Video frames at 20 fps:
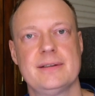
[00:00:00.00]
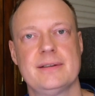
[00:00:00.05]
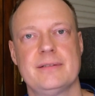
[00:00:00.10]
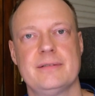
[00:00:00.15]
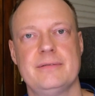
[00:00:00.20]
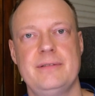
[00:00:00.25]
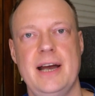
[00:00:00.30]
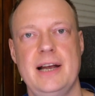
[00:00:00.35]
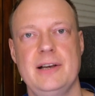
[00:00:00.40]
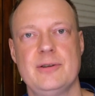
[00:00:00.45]

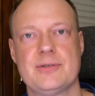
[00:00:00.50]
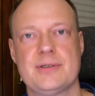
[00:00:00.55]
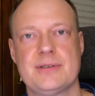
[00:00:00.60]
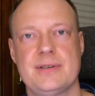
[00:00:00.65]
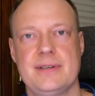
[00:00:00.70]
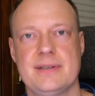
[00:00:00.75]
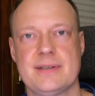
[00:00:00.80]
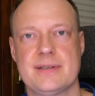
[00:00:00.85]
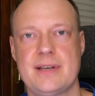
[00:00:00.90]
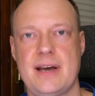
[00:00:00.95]
values
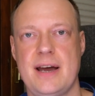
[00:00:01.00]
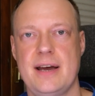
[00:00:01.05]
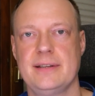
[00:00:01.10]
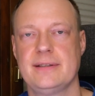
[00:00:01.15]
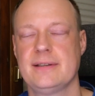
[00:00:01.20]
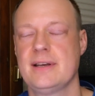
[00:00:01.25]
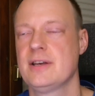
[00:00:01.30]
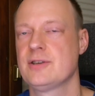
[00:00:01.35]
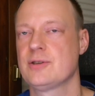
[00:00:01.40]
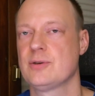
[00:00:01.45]
inside.
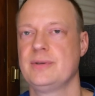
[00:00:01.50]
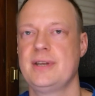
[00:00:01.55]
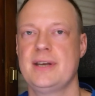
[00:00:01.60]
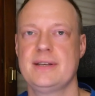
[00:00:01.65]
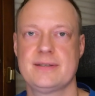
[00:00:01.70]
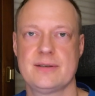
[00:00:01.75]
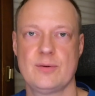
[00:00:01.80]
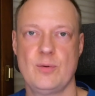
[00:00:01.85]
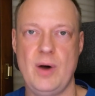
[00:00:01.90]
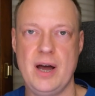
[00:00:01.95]
So
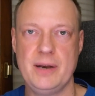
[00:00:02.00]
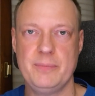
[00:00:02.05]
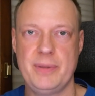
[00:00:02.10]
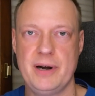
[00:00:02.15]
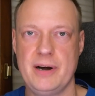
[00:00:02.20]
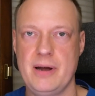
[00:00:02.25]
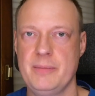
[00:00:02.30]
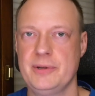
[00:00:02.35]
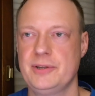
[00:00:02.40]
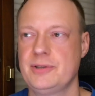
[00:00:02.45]
that's the one
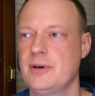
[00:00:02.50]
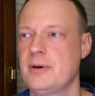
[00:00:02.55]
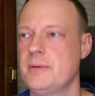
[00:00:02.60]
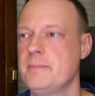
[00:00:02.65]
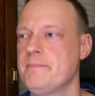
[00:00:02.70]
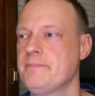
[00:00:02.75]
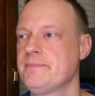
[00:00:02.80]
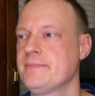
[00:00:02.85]
parameter.